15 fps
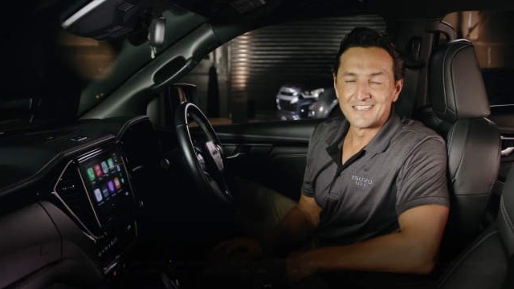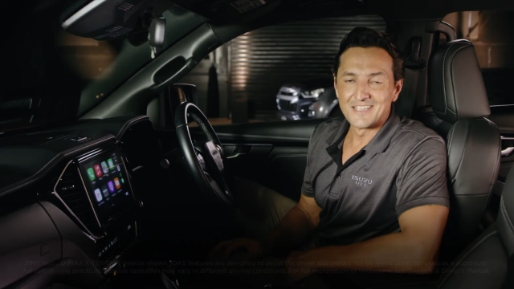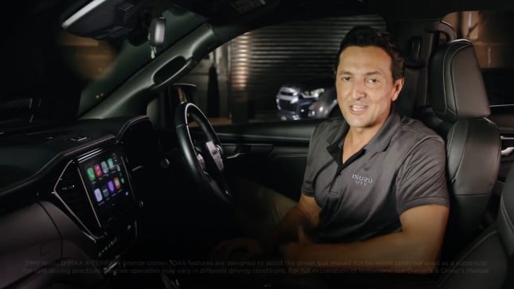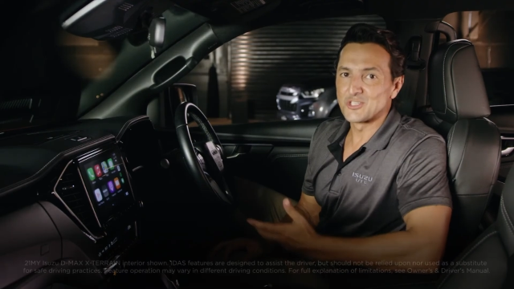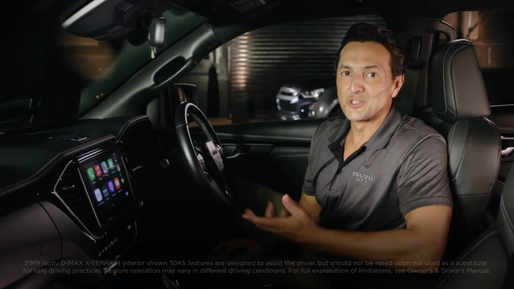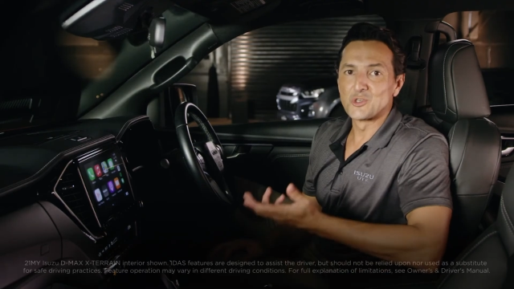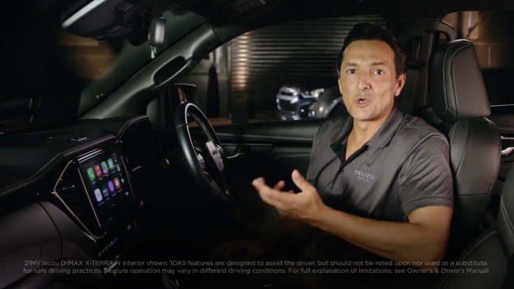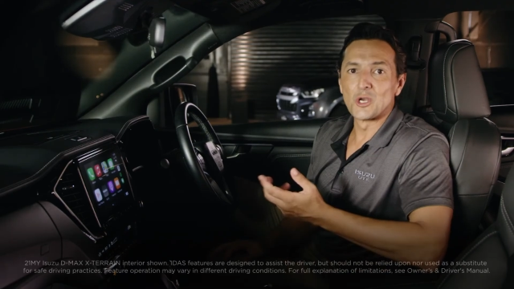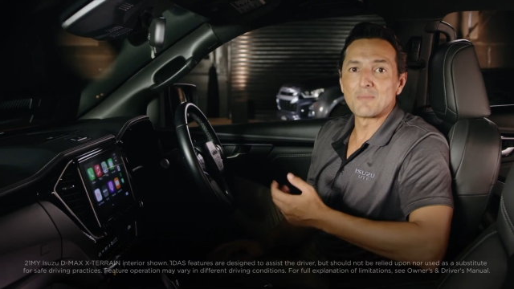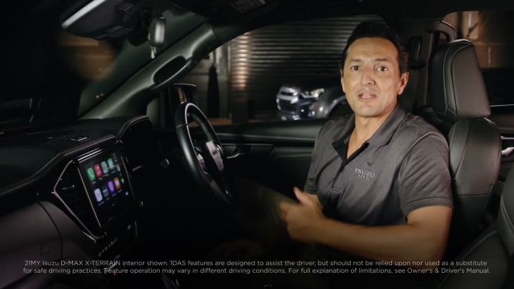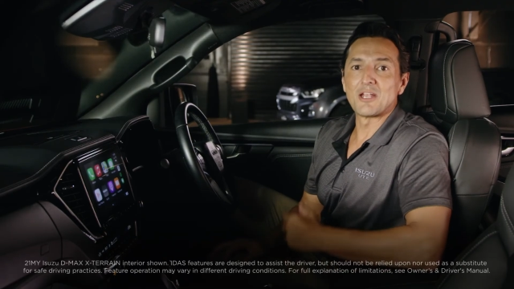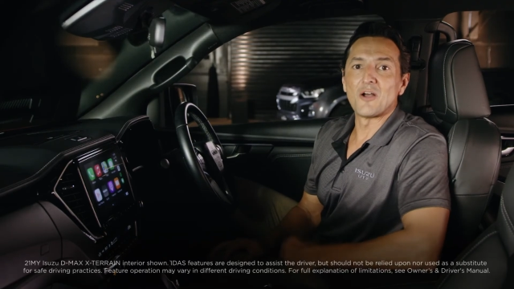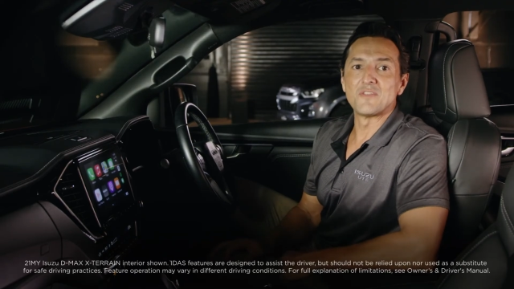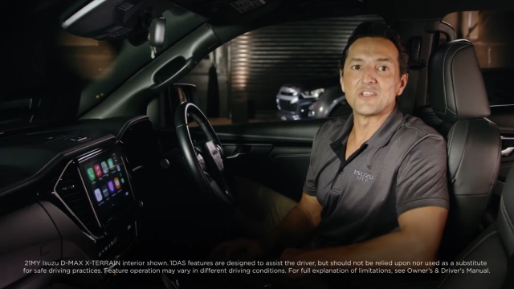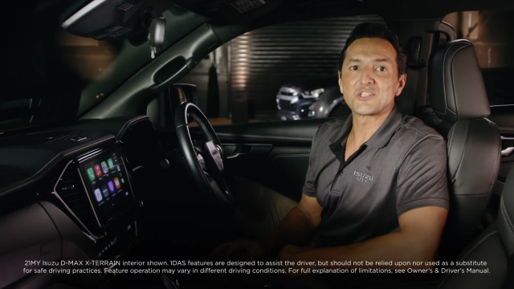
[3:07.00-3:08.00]
Thanks for joining
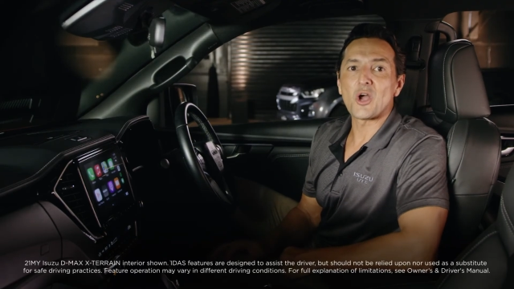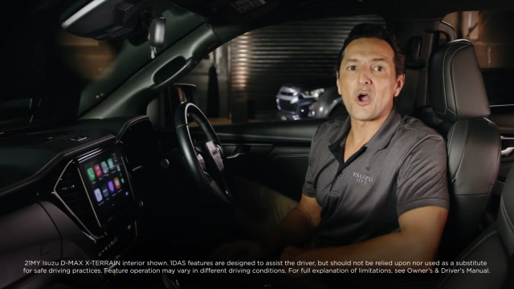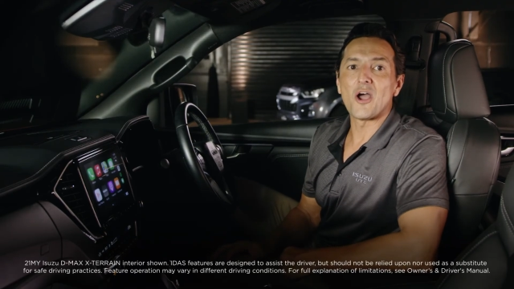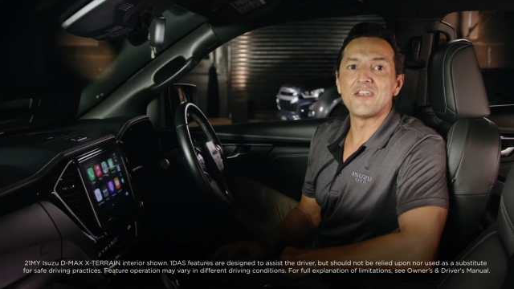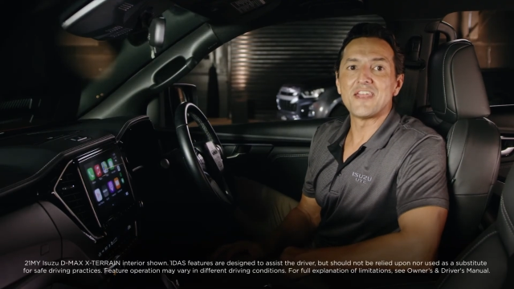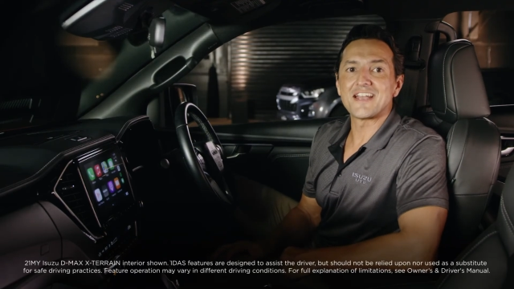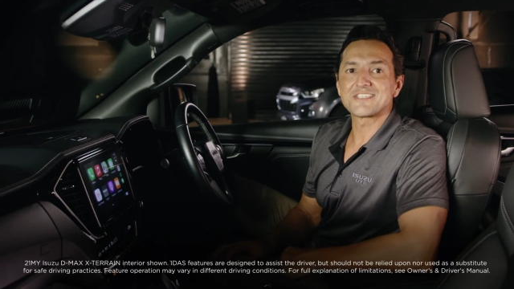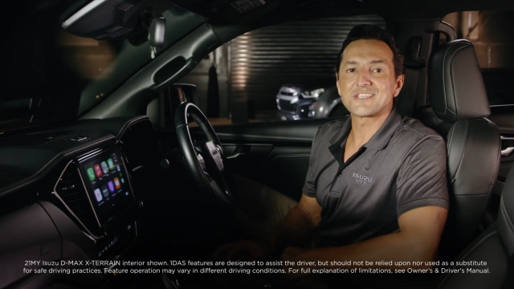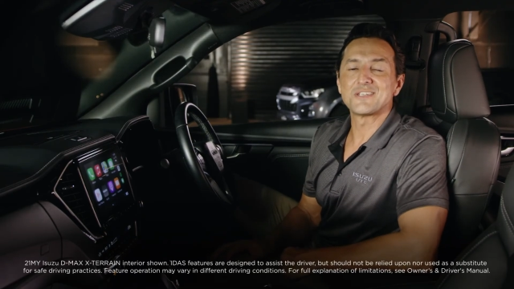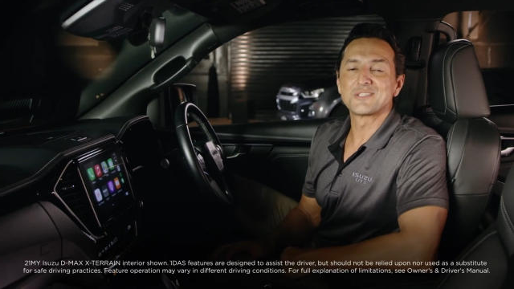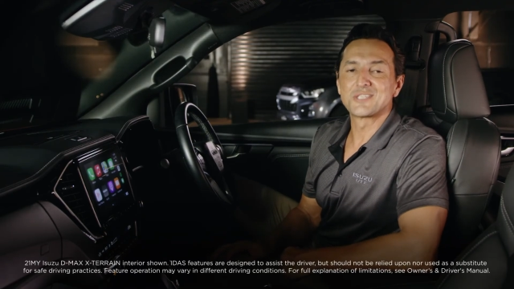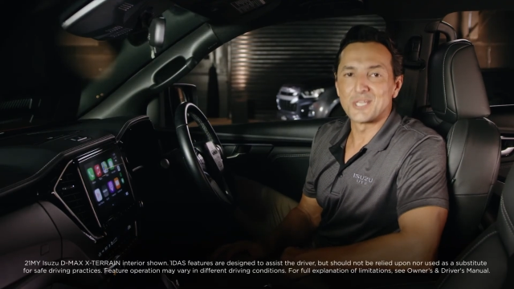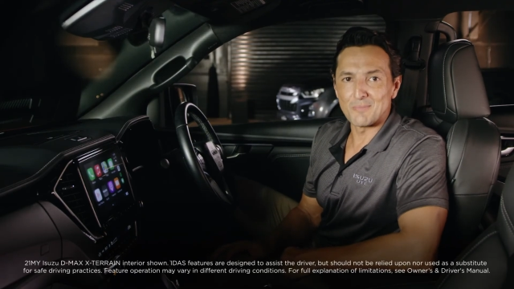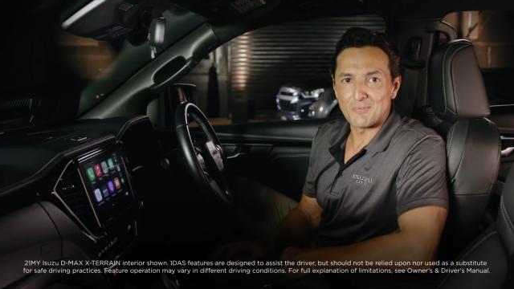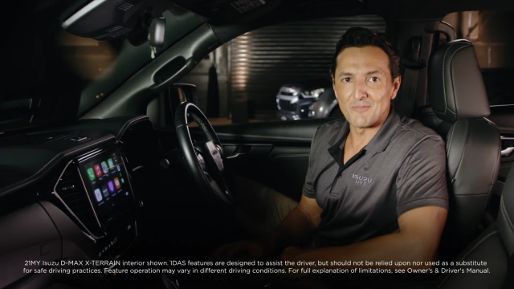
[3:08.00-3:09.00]
me on this IDAS
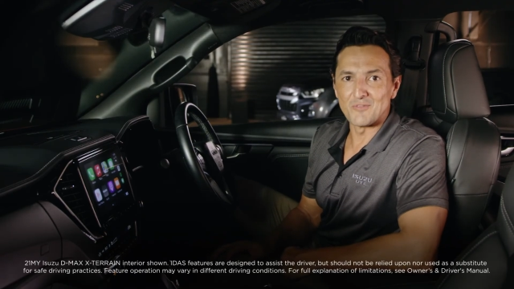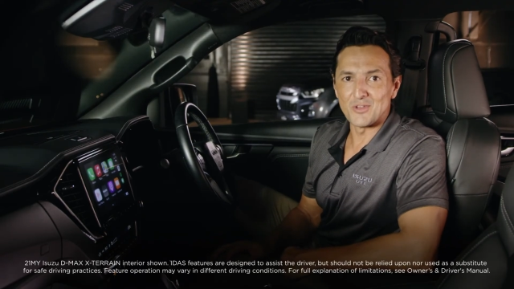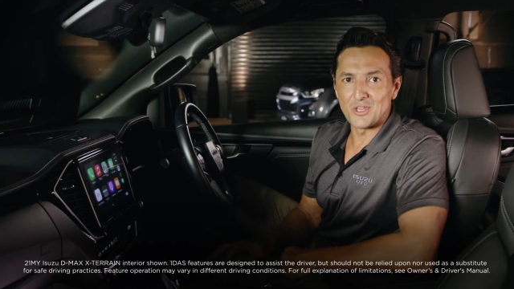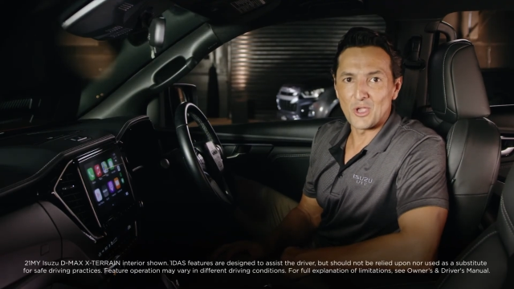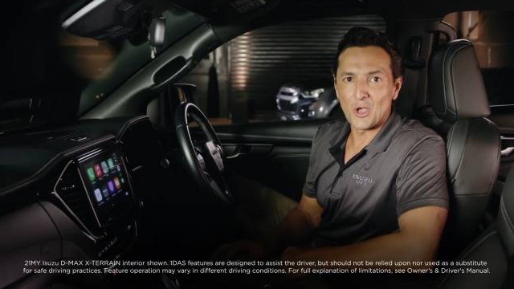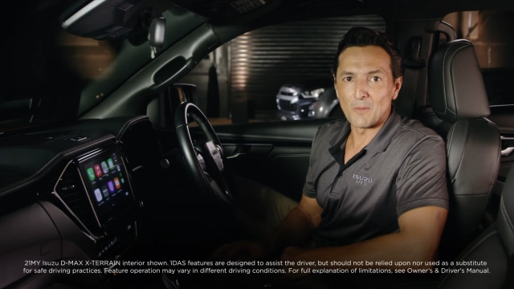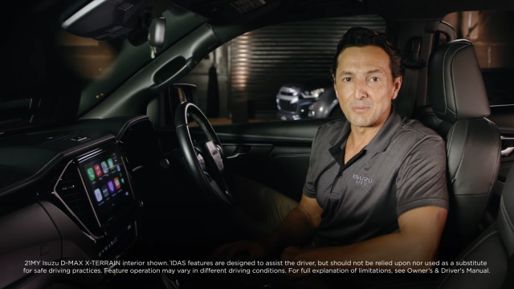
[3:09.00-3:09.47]
tip video.